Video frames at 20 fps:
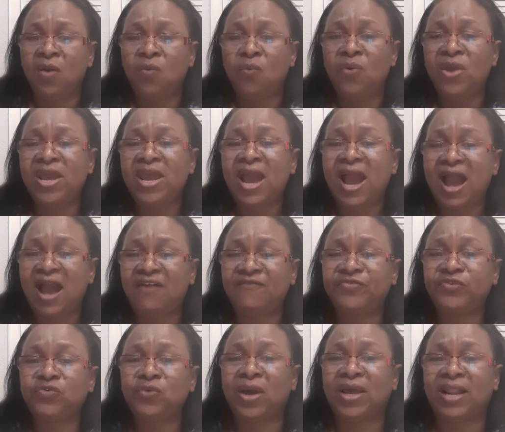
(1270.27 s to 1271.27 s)
we
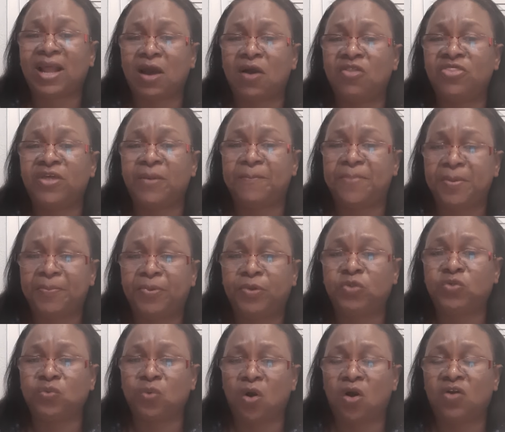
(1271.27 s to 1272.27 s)
have to allow the
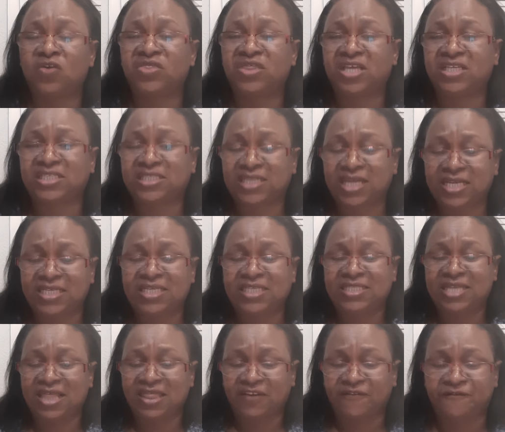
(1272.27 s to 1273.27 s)
people to walk the
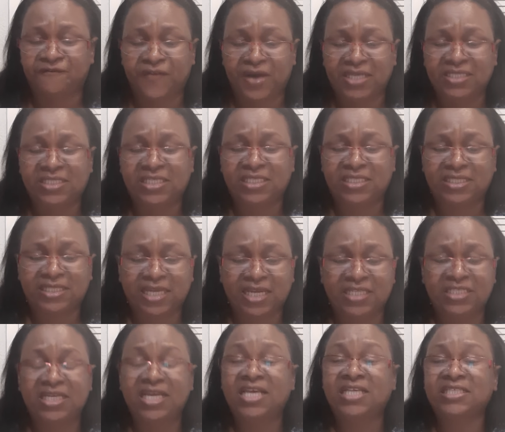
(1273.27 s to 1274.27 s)
stages, and the first
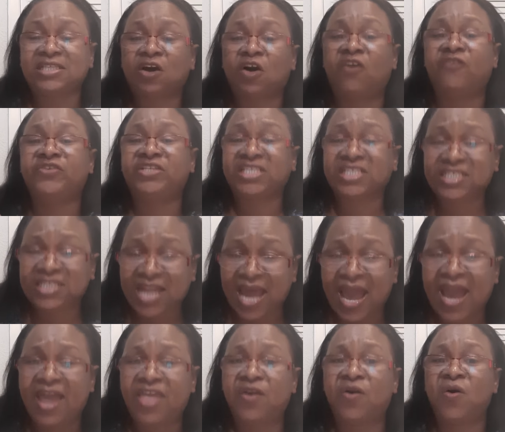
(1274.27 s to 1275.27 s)
stage is of
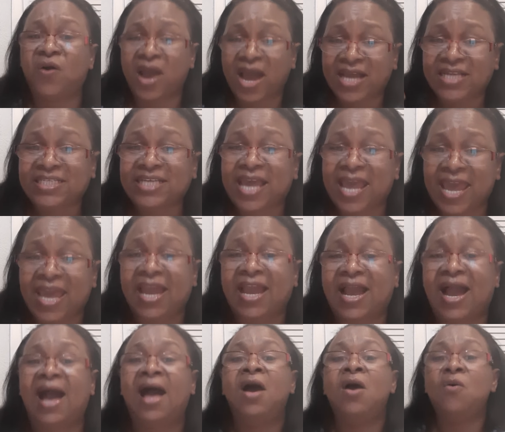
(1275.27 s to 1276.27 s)
denial and
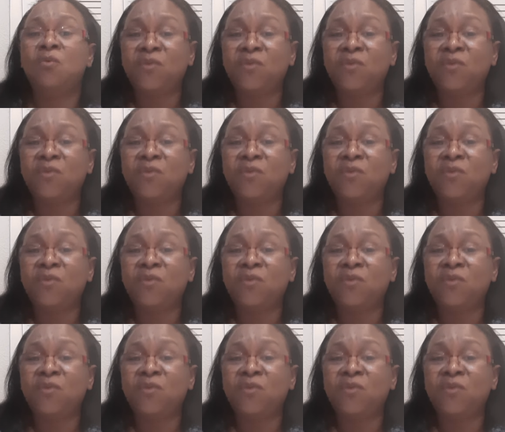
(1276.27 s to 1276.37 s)
anger.